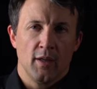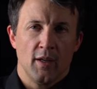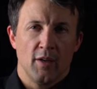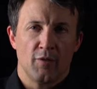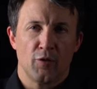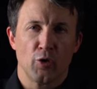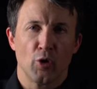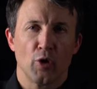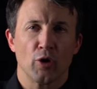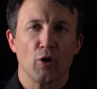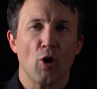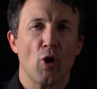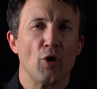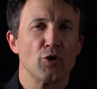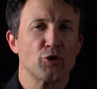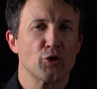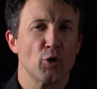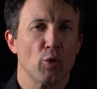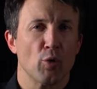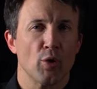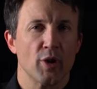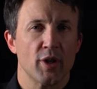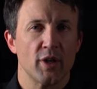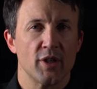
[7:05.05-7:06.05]
If you're a
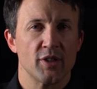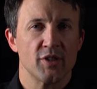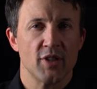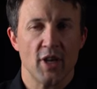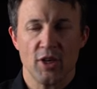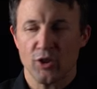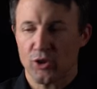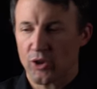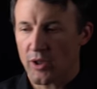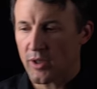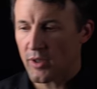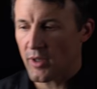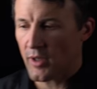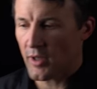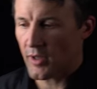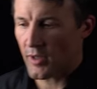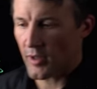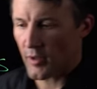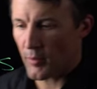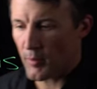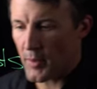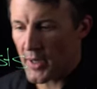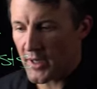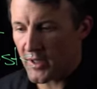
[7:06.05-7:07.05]
larger organization,
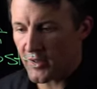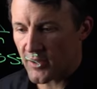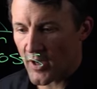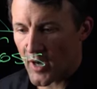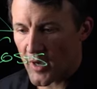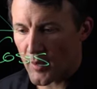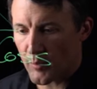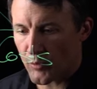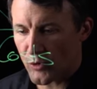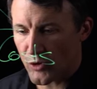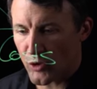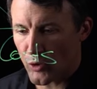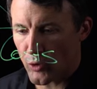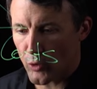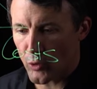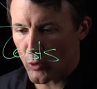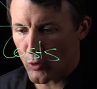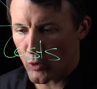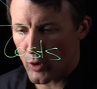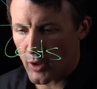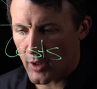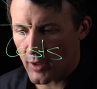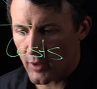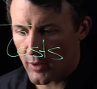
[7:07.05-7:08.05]
many times
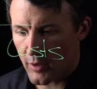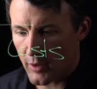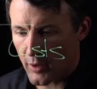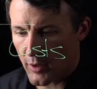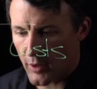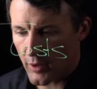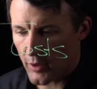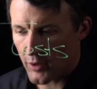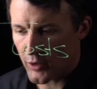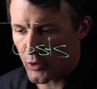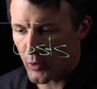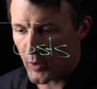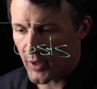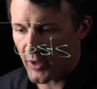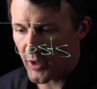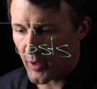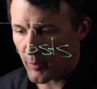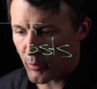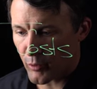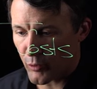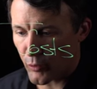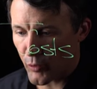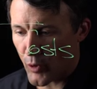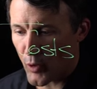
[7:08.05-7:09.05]
you, you end
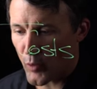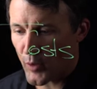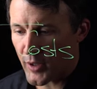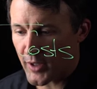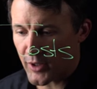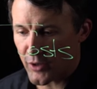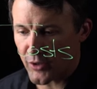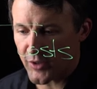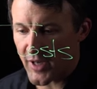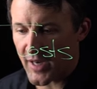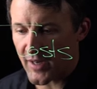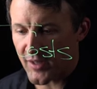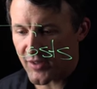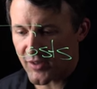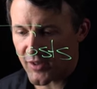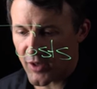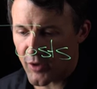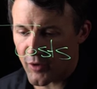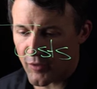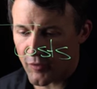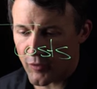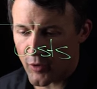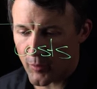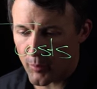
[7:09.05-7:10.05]
up growing your data
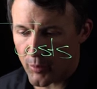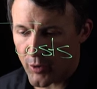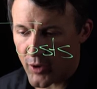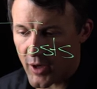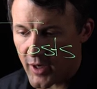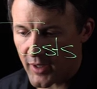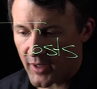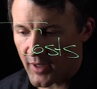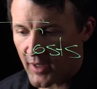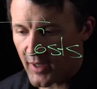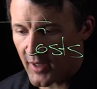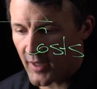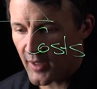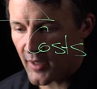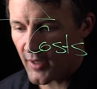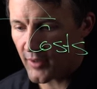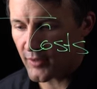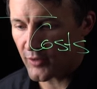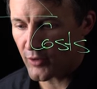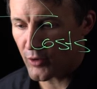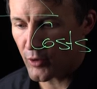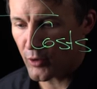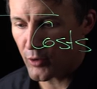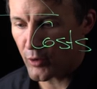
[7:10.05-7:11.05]
center footprint
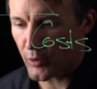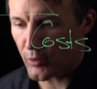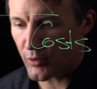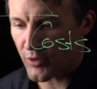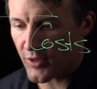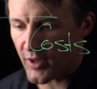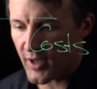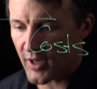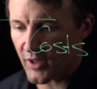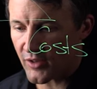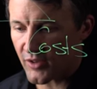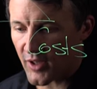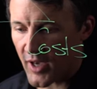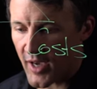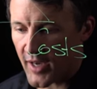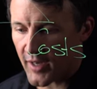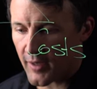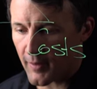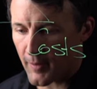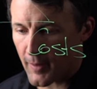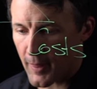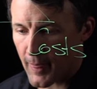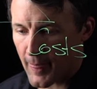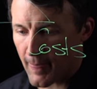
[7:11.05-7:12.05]
due to things
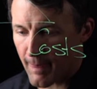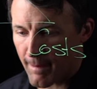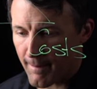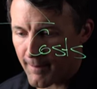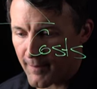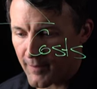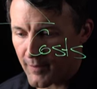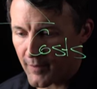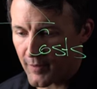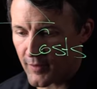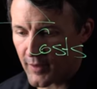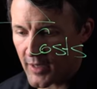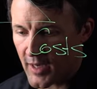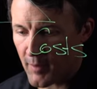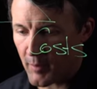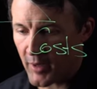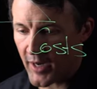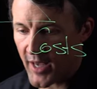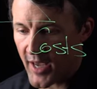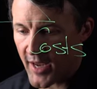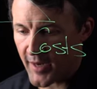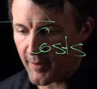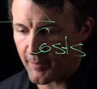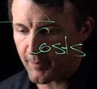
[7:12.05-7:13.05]
like
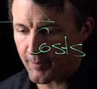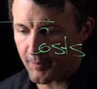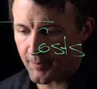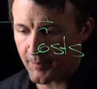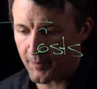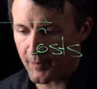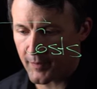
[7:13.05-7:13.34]
M&A.